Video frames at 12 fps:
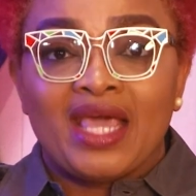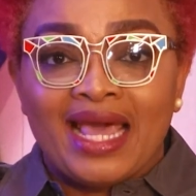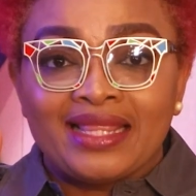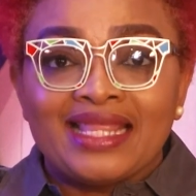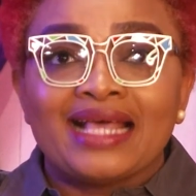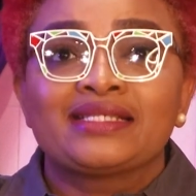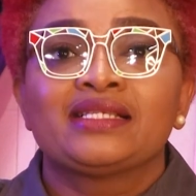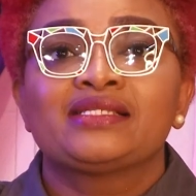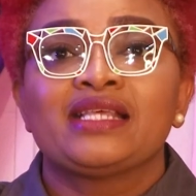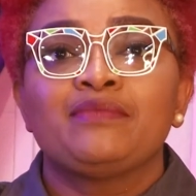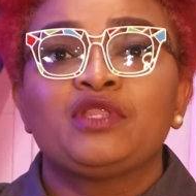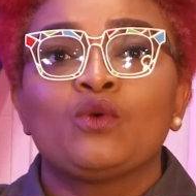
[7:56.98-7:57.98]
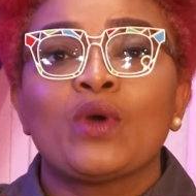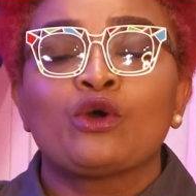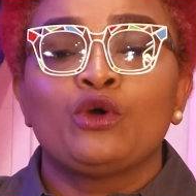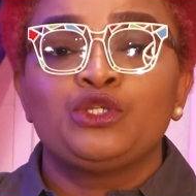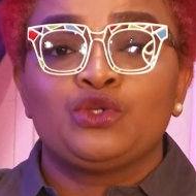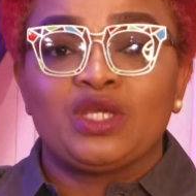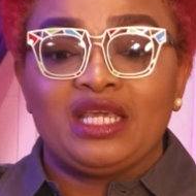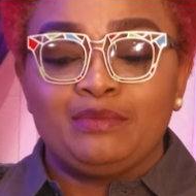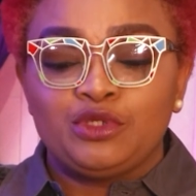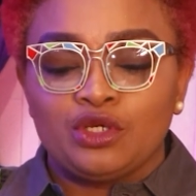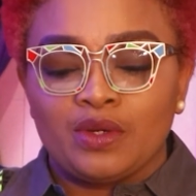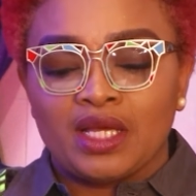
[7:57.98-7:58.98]
And that's the same thing we're going to
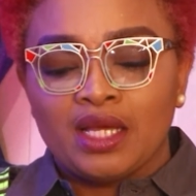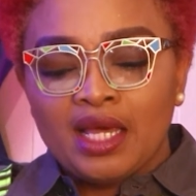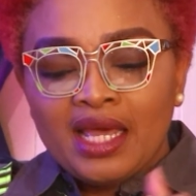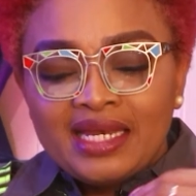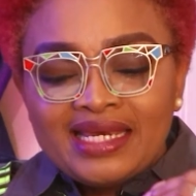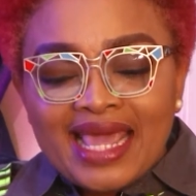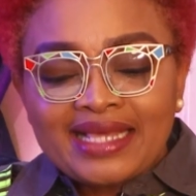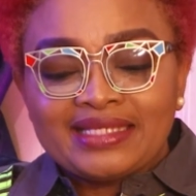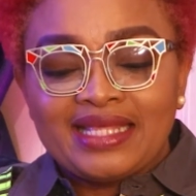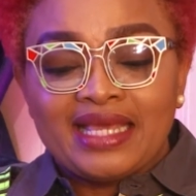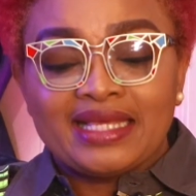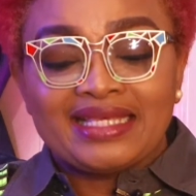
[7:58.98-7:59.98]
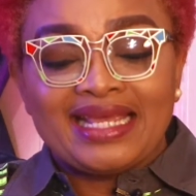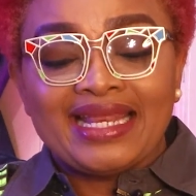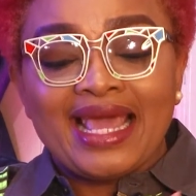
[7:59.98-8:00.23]
keep doing. Next thing is it